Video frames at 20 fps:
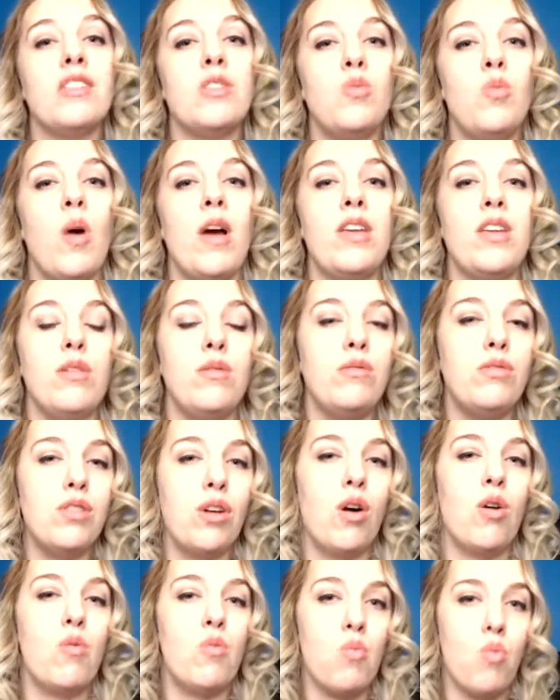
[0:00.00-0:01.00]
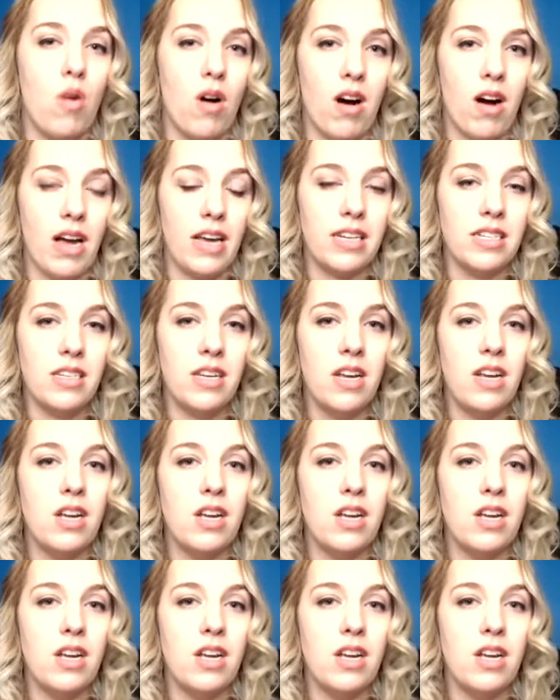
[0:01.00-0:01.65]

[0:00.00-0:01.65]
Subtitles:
what you don't want.